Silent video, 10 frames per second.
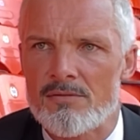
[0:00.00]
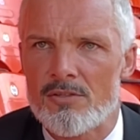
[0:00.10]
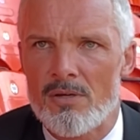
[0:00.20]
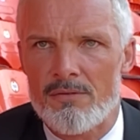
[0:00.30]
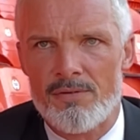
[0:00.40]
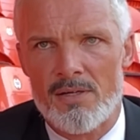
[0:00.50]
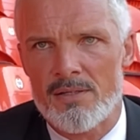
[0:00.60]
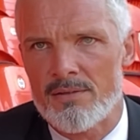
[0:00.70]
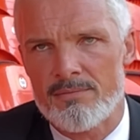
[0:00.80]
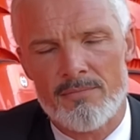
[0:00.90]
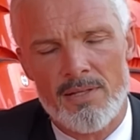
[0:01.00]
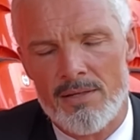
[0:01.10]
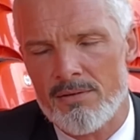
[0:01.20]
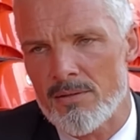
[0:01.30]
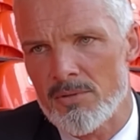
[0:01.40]
You know, I've had
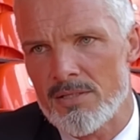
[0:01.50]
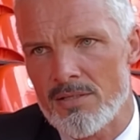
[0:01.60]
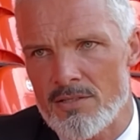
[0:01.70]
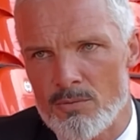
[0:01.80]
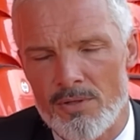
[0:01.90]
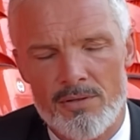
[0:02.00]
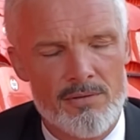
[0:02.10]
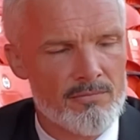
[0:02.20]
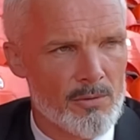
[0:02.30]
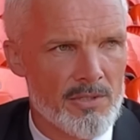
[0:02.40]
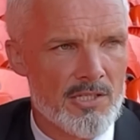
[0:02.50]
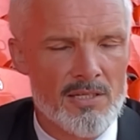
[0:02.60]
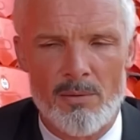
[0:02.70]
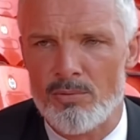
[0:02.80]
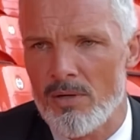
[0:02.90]
lengthy meetings with Luigi
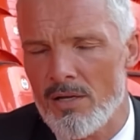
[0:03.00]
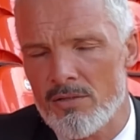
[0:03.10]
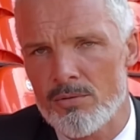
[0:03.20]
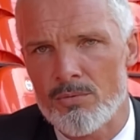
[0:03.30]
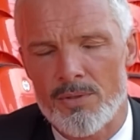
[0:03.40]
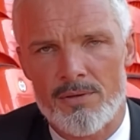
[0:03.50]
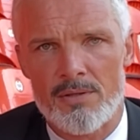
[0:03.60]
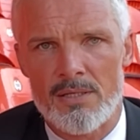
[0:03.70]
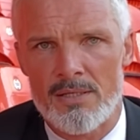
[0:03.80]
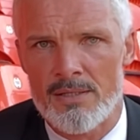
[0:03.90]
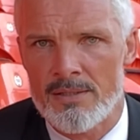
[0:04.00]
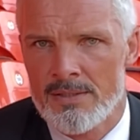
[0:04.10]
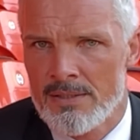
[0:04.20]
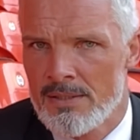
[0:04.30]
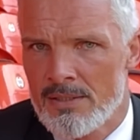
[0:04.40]
Capuano, with
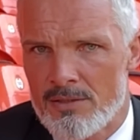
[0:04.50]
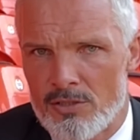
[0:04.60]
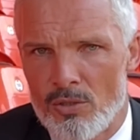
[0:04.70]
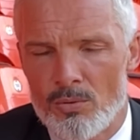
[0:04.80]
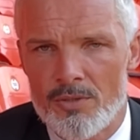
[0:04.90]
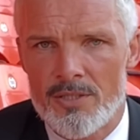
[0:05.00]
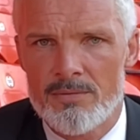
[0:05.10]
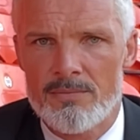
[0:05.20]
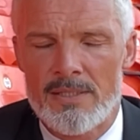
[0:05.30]
the owner.